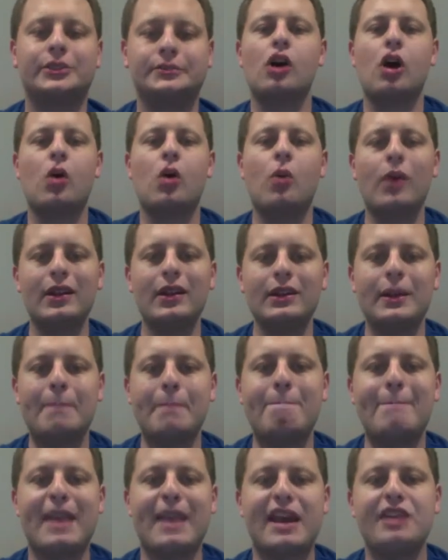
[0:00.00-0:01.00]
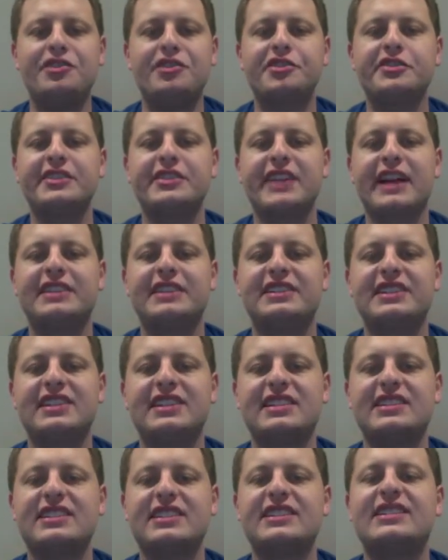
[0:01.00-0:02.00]
One of the major signs of
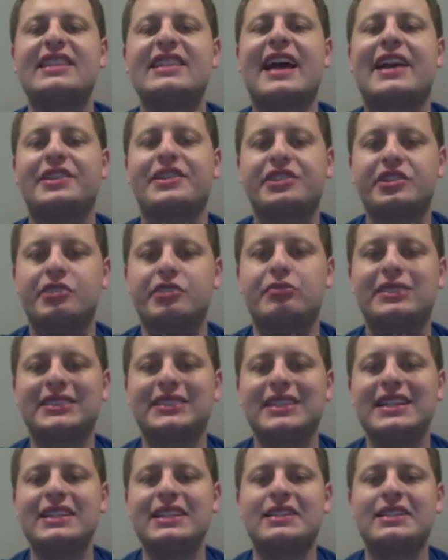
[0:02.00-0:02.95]
this disaster was in its